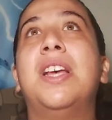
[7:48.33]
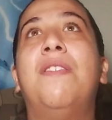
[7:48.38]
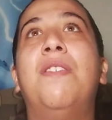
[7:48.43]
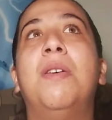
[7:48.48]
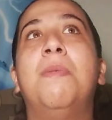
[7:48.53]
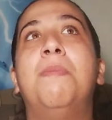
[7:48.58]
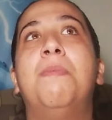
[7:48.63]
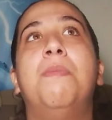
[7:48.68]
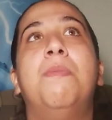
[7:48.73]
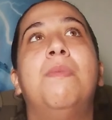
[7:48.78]

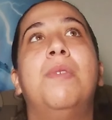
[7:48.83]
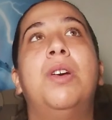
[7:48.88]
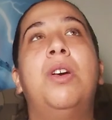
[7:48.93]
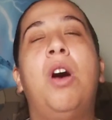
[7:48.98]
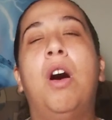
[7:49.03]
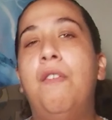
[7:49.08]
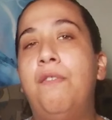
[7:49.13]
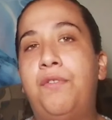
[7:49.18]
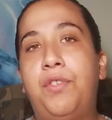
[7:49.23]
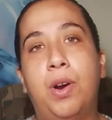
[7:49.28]
ever
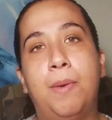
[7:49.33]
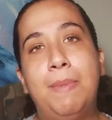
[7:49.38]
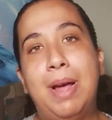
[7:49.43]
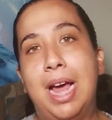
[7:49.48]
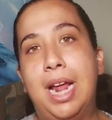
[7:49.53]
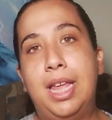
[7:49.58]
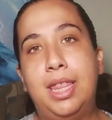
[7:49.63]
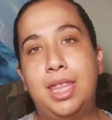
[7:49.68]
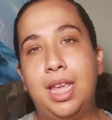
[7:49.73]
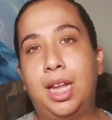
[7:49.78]
come from
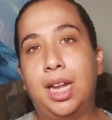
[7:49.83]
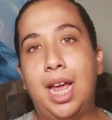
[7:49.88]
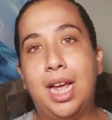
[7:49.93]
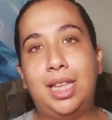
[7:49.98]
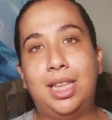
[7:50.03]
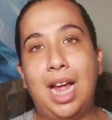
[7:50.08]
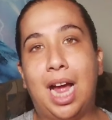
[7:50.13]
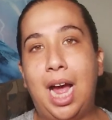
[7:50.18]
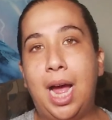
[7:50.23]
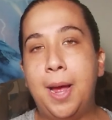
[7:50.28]
anything
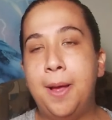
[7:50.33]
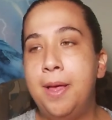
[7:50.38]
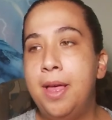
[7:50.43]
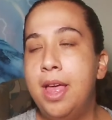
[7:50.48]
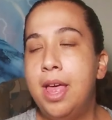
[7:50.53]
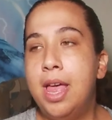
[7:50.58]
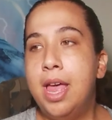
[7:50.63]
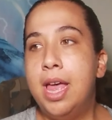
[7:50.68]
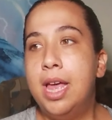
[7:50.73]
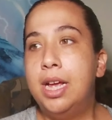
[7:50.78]
like that
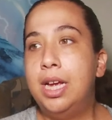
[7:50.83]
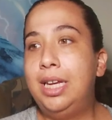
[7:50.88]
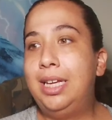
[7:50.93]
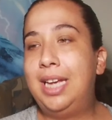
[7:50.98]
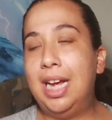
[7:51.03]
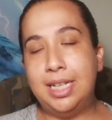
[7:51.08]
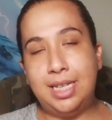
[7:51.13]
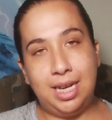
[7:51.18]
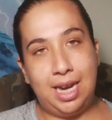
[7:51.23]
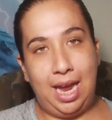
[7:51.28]

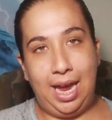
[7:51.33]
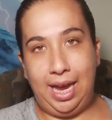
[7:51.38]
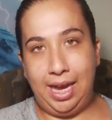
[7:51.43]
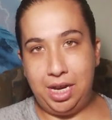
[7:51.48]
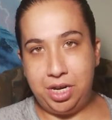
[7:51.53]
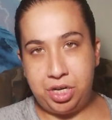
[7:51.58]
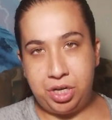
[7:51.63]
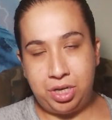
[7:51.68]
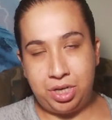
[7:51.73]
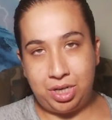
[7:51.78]
gets an
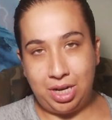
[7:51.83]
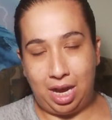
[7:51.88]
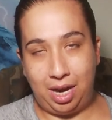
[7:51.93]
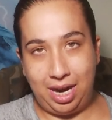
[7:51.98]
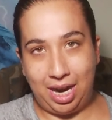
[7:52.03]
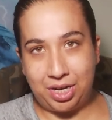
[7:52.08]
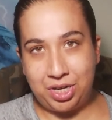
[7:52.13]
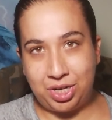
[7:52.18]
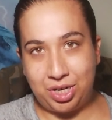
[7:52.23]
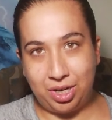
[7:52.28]

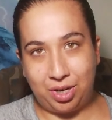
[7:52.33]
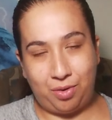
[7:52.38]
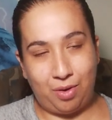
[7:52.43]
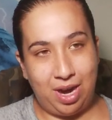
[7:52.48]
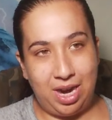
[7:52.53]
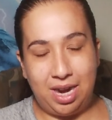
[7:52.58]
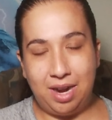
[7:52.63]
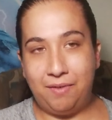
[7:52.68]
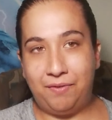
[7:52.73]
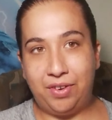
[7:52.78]
extra
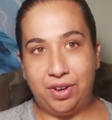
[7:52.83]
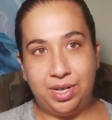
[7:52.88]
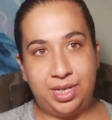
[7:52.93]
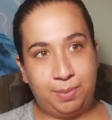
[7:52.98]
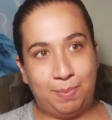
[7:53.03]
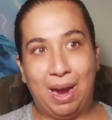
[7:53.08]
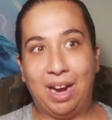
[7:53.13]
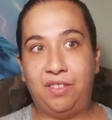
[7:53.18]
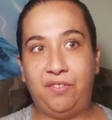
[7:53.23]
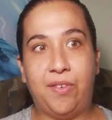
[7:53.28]
grain of
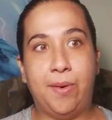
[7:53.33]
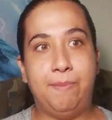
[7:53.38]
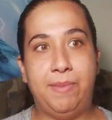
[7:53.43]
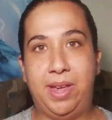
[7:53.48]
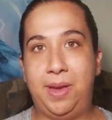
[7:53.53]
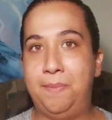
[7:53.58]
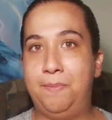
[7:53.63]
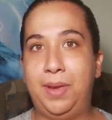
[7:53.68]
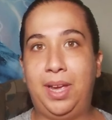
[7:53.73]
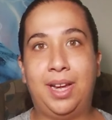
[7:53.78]
respect from
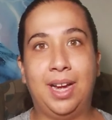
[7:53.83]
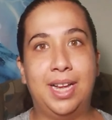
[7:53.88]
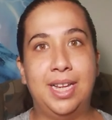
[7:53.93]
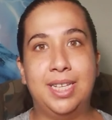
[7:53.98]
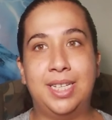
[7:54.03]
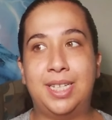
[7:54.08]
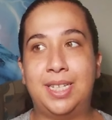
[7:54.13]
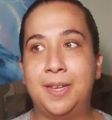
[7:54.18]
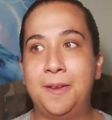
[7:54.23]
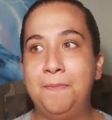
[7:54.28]
me,
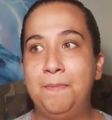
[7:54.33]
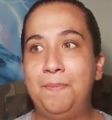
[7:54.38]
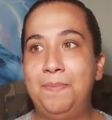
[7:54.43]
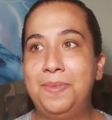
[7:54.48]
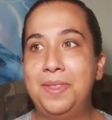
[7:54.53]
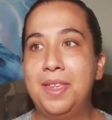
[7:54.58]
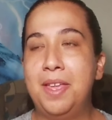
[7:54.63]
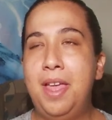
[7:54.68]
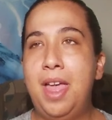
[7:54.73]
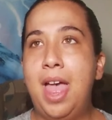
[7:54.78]
because
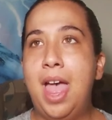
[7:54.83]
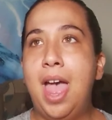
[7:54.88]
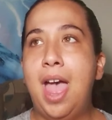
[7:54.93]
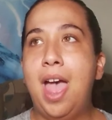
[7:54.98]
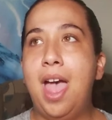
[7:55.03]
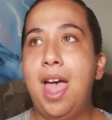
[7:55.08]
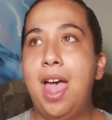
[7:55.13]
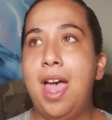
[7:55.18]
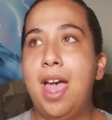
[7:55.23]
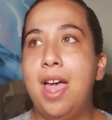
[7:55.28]

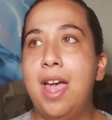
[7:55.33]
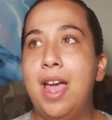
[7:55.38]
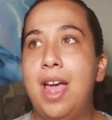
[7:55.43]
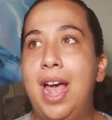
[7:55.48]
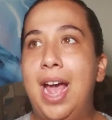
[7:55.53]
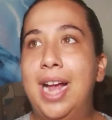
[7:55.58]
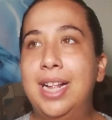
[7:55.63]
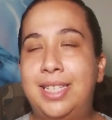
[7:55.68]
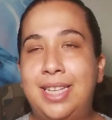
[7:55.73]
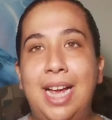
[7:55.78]

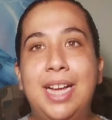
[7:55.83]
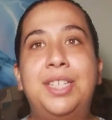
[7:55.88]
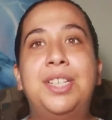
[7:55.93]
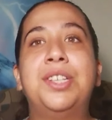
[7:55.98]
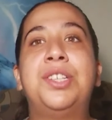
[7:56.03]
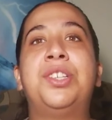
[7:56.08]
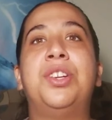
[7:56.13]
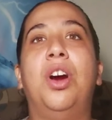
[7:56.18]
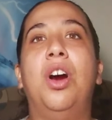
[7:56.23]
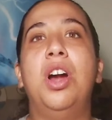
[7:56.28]
it takes a
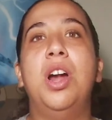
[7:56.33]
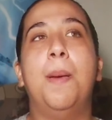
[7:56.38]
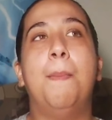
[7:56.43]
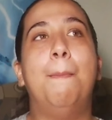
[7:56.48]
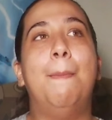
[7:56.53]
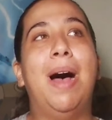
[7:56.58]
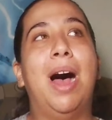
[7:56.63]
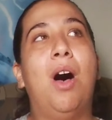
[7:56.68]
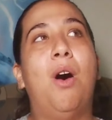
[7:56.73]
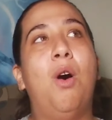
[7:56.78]
certain
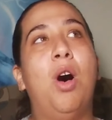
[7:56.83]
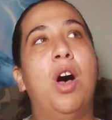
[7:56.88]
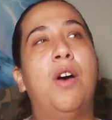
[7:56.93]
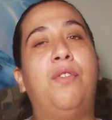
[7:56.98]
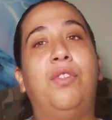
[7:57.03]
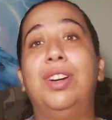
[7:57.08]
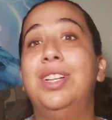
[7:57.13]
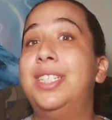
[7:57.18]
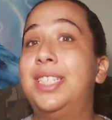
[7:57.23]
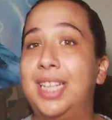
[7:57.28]
amount
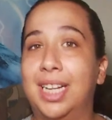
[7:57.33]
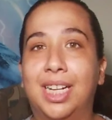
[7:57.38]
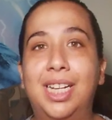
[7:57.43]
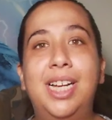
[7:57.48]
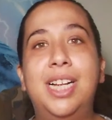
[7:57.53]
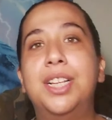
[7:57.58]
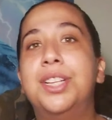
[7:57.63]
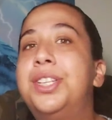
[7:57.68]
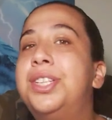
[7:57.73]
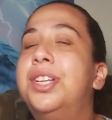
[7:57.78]
of
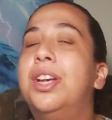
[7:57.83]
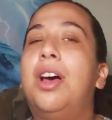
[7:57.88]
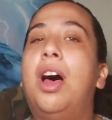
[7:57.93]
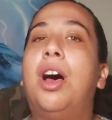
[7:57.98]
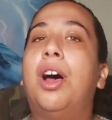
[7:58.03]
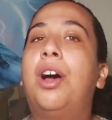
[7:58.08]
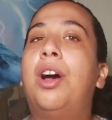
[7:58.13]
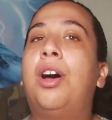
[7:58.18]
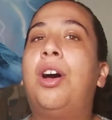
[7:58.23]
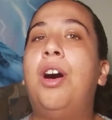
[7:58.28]
resilience to
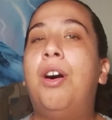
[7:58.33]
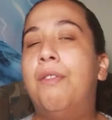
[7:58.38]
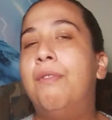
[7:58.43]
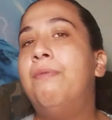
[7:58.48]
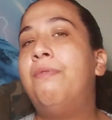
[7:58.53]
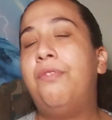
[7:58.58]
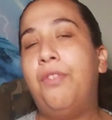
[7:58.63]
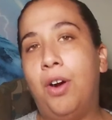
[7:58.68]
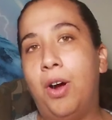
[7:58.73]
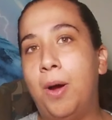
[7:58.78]

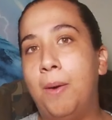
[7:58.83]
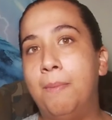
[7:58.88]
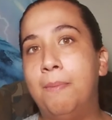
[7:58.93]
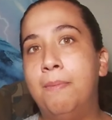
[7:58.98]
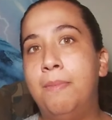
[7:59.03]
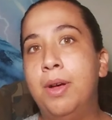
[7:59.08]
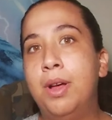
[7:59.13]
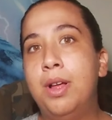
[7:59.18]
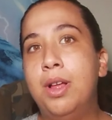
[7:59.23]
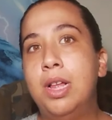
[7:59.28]
come
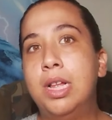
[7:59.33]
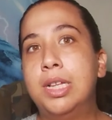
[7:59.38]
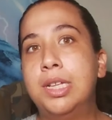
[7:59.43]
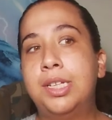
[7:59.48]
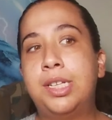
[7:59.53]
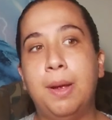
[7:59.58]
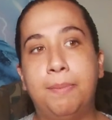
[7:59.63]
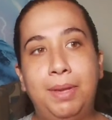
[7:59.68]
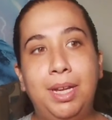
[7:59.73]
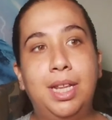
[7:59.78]
from
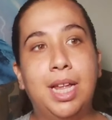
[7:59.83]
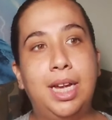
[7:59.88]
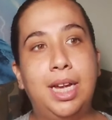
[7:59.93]
something